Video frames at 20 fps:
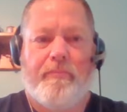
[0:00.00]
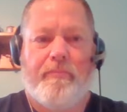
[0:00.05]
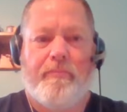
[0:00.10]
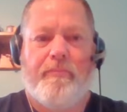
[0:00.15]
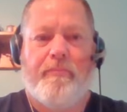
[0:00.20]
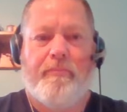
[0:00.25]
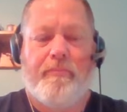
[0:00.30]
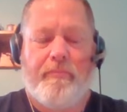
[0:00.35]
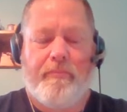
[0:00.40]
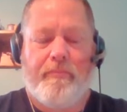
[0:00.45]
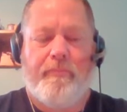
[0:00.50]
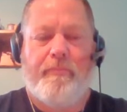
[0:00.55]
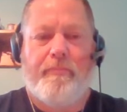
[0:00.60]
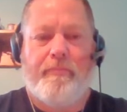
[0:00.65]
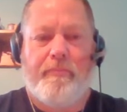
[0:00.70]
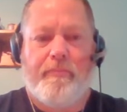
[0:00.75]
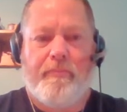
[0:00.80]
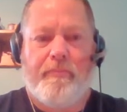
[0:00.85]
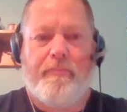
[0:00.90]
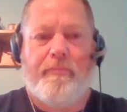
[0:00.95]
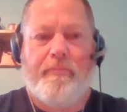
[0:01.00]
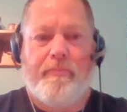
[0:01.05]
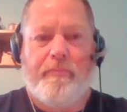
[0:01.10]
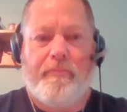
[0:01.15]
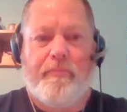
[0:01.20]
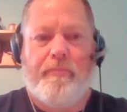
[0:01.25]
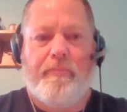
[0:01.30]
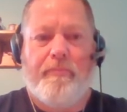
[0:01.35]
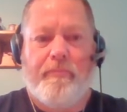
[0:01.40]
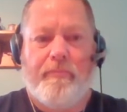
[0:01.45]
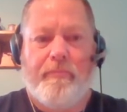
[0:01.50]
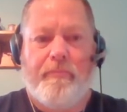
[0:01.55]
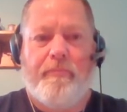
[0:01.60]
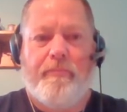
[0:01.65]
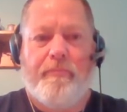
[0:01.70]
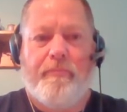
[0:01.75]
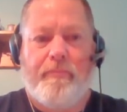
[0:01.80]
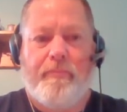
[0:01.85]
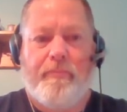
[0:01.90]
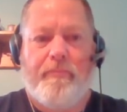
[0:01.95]

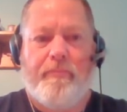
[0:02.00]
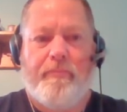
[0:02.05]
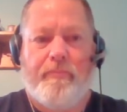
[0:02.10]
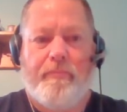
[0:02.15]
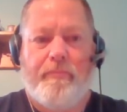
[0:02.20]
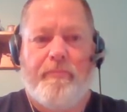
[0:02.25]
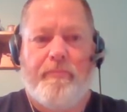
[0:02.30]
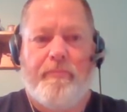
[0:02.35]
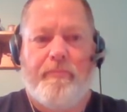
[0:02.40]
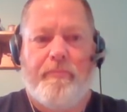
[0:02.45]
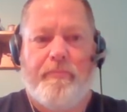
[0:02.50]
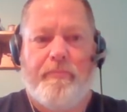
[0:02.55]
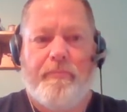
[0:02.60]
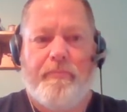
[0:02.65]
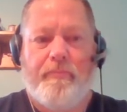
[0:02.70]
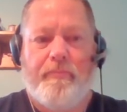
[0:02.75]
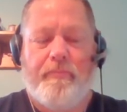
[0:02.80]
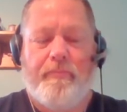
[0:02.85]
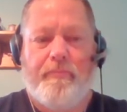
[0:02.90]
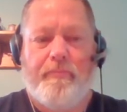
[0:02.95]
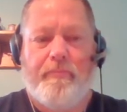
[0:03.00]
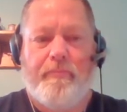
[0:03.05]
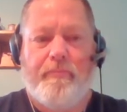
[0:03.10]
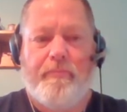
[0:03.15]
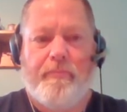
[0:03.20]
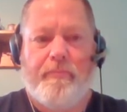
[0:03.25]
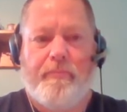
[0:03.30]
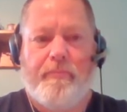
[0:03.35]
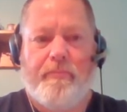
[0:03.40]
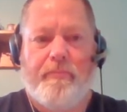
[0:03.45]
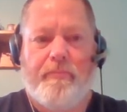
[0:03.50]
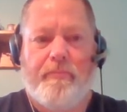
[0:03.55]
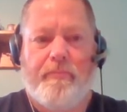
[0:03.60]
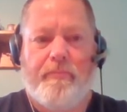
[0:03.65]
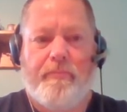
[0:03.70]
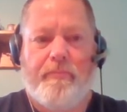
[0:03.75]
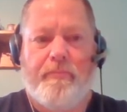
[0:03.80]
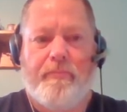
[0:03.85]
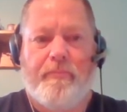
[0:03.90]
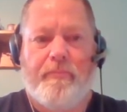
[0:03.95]

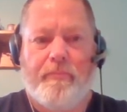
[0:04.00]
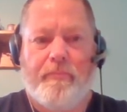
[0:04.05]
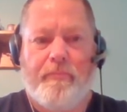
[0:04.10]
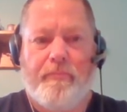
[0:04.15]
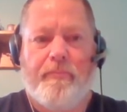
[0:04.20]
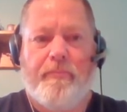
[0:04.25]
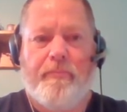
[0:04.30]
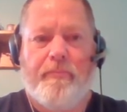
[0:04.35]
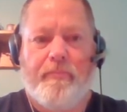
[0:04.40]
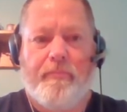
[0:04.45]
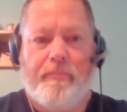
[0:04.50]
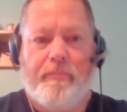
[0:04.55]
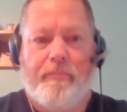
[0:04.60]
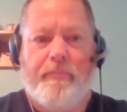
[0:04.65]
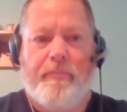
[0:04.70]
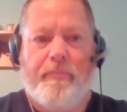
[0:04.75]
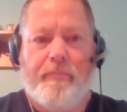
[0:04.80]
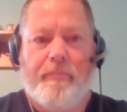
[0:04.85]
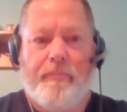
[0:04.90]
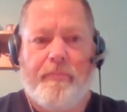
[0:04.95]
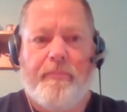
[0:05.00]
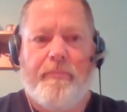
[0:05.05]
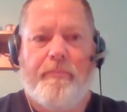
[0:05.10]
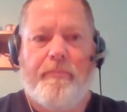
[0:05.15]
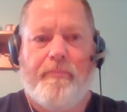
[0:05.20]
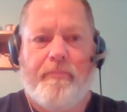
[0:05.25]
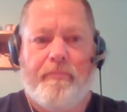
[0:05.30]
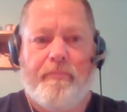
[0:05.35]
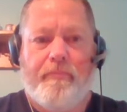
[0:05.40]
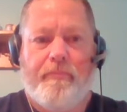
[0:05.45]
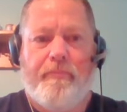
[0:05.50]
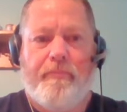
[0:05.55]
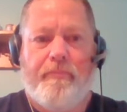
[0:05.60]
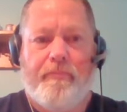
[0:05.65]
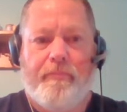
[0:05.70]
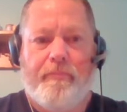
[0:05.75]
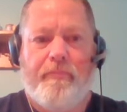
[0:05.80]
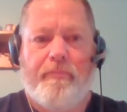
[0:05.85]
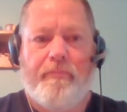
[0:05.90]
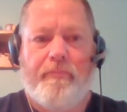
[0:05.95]

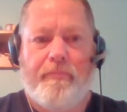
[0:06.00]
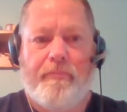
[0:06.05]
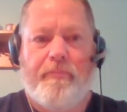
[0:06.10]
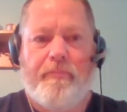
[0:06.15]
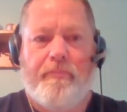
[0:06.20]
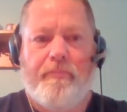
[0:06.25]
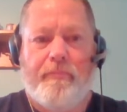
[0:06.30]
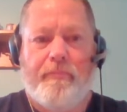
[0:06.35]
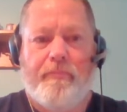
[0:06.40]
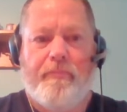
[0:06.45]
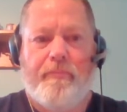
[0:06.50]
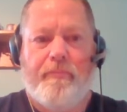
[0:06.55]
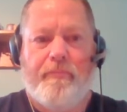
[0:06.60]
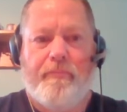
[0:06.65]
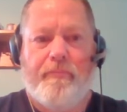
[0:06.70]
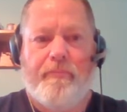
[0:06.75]
[no speech]